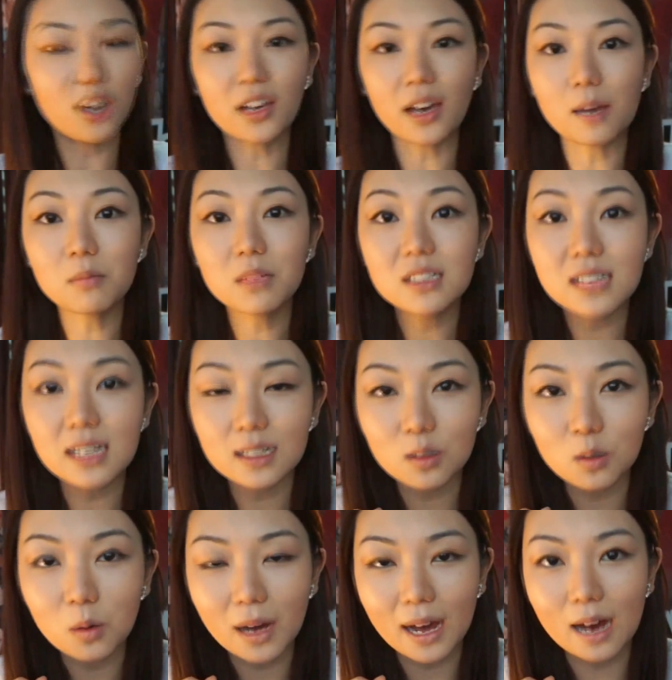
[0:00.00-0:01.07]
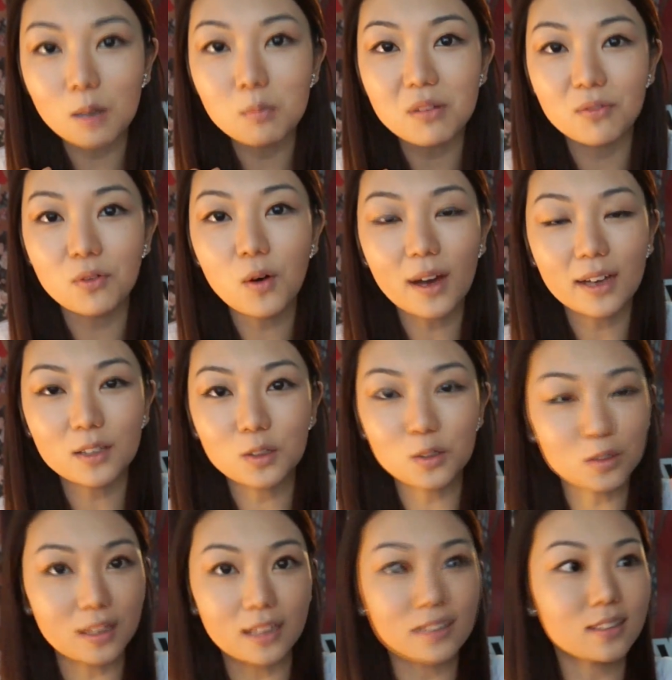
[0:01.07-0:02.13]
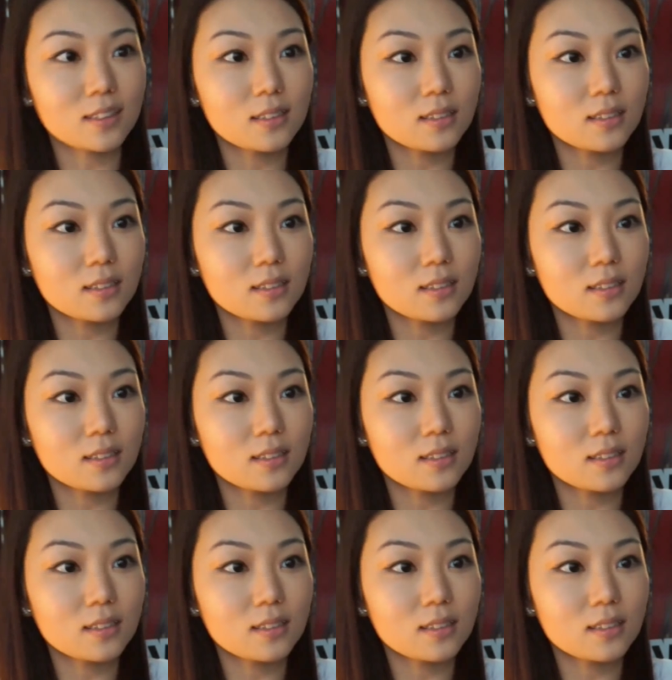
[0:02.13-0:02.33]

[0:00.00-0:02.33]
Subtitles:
Okay, I'm gonna take it all out before I go like